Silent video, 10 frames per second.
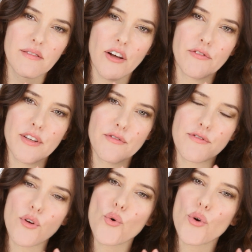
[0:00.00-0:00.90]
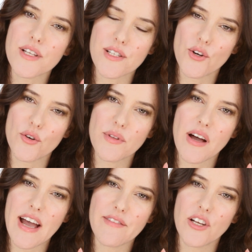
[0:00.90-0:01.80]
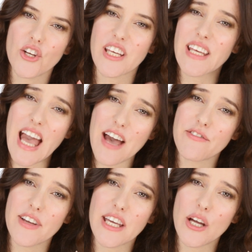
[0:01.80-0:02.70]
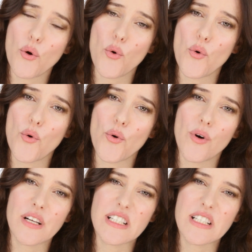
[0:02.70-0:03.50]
lovely flawless look without ever looking heavy or